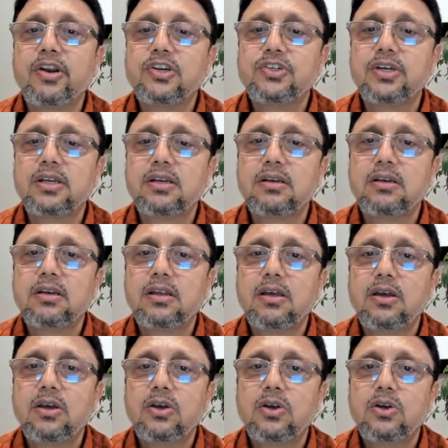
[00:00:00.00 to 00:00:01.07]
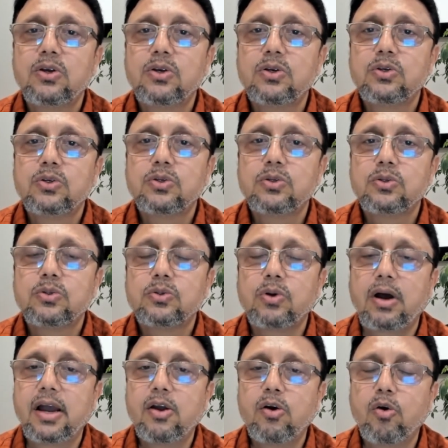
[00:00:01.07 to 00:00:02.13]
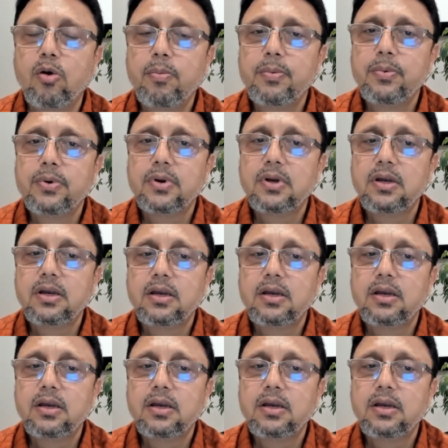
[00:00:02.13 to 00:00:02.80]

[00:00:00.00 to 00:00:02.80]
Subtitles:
friction. So I hope